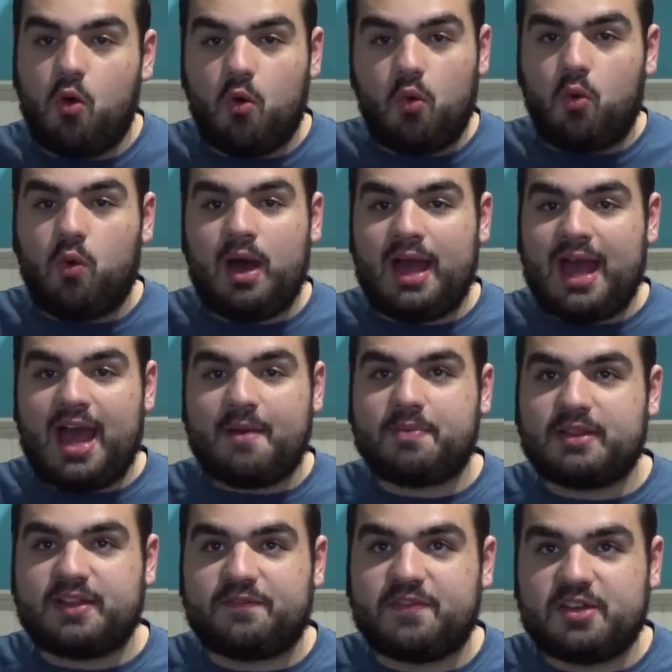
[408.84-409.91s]
what
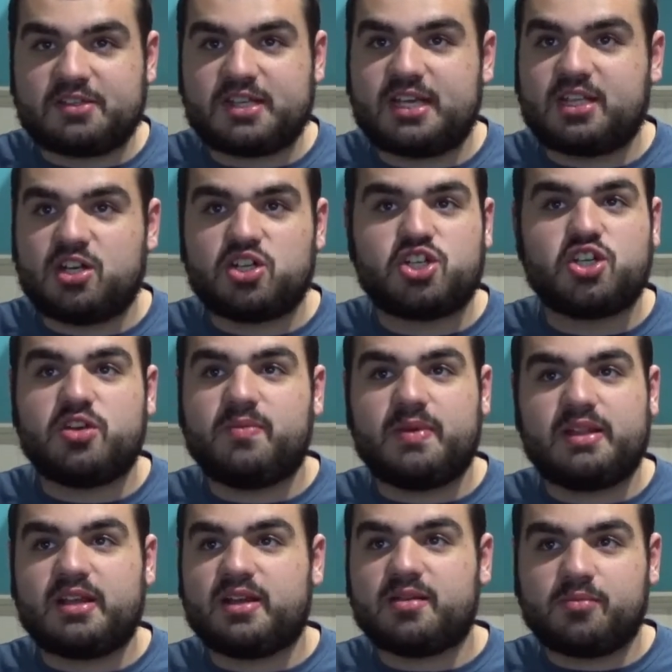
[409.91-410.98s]
happened? It feels like there should have
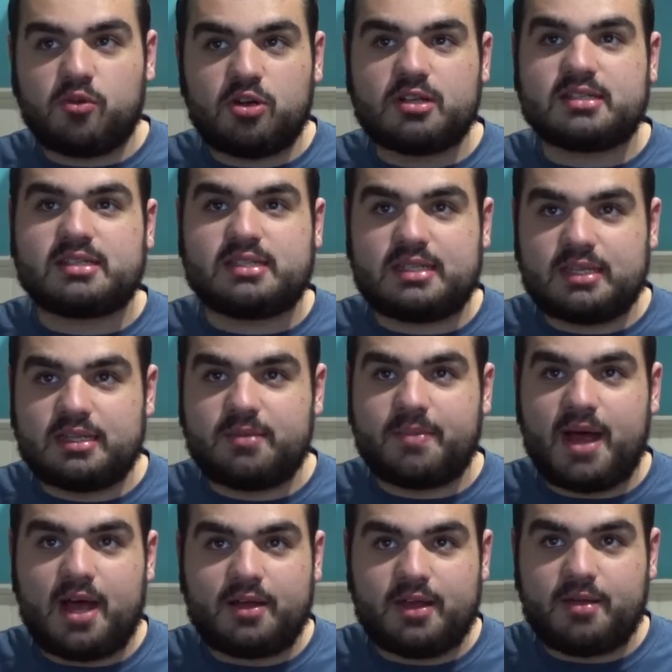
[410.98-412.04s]
been an important scene
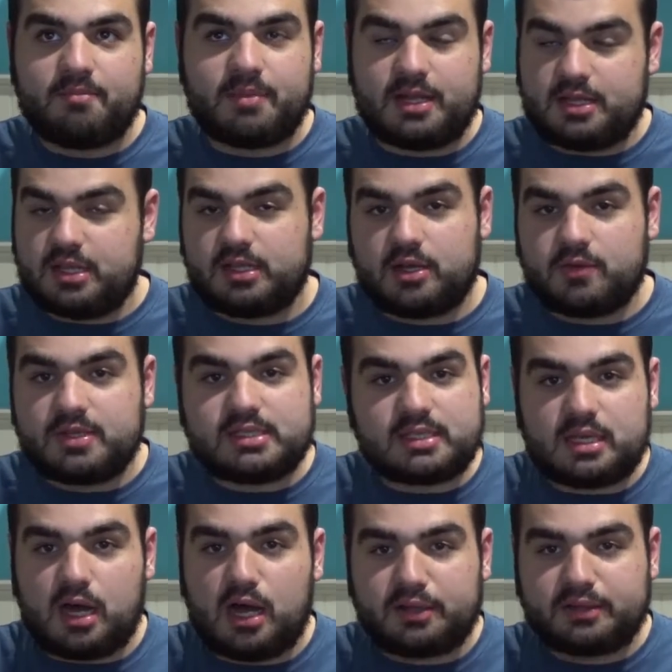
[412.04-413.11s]
about him, but, you know, he's
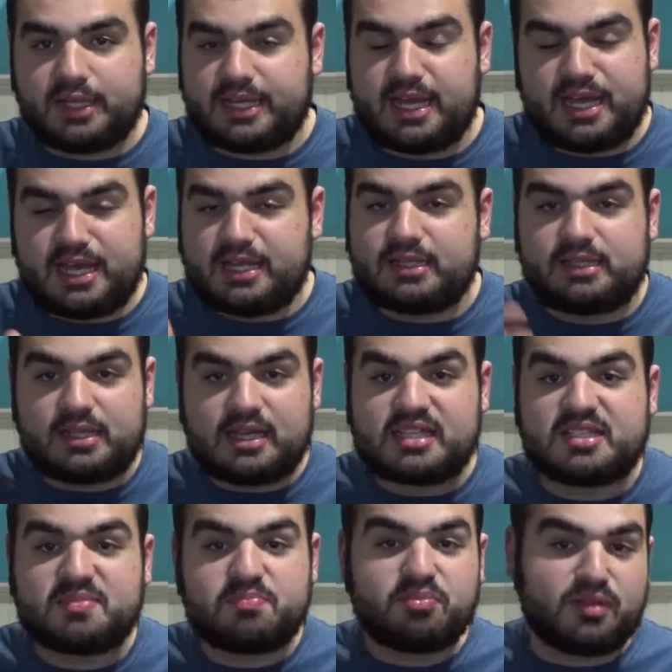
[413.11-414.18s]
gone. Like, I can't
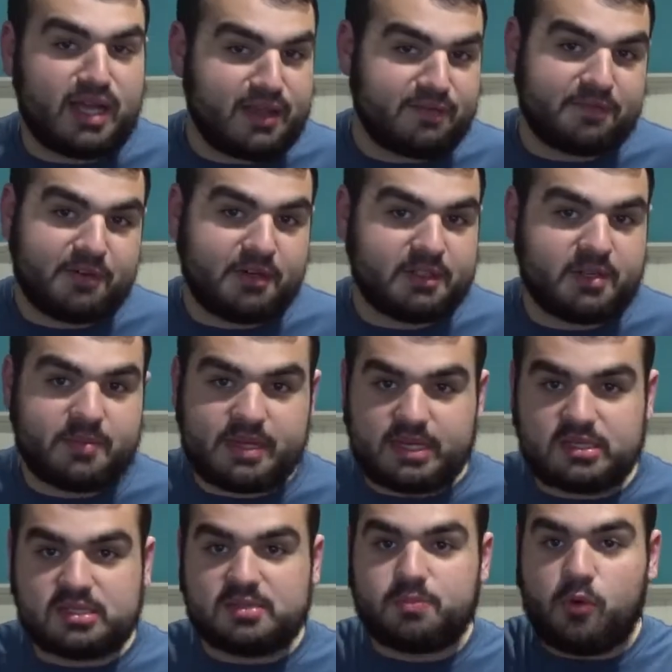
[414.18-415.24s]
explain further
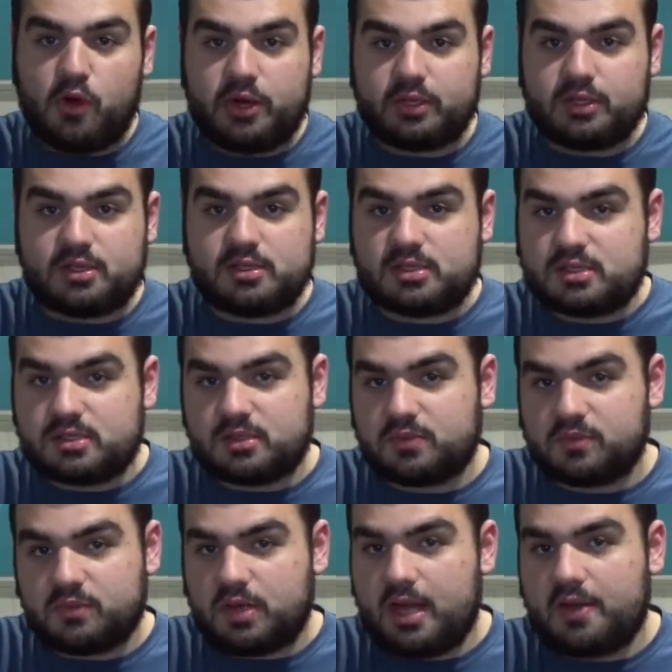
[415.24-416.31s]
because spoilers or
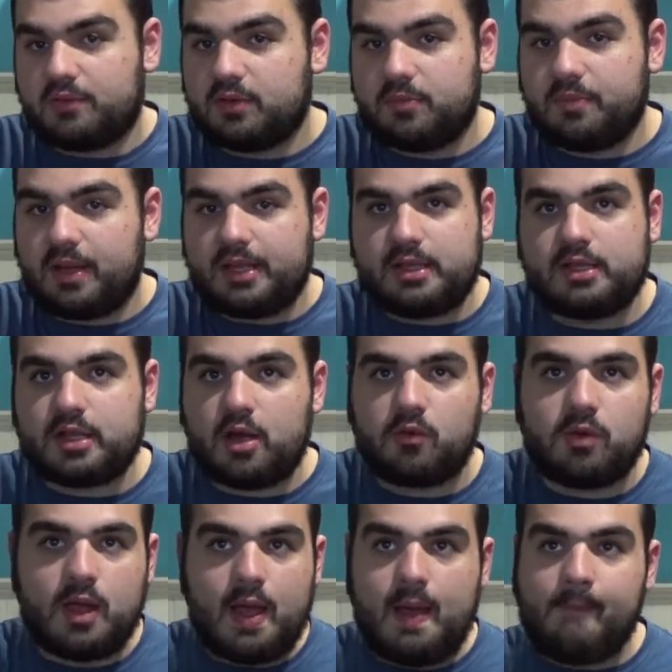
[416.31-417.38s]
whatever, but, you know,